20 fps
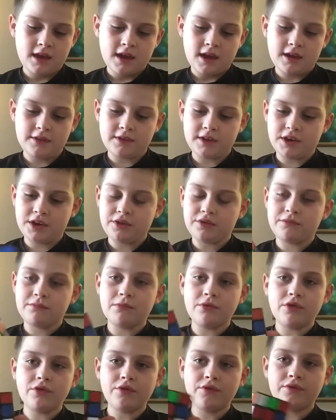And then you would
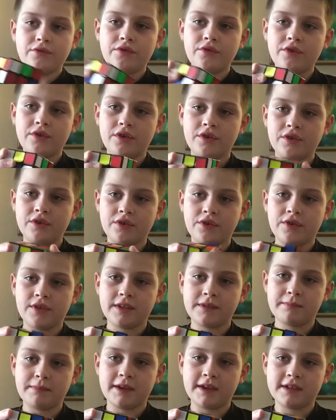move
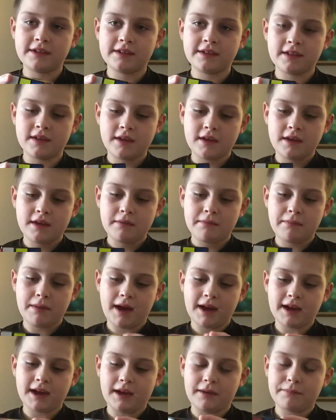this piece
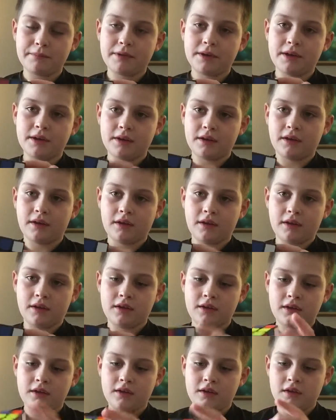back up.
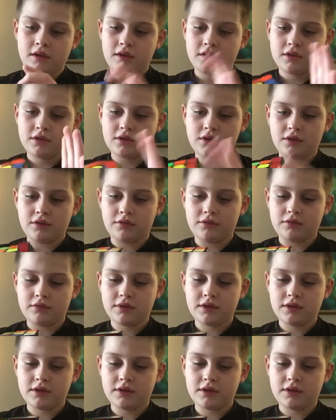So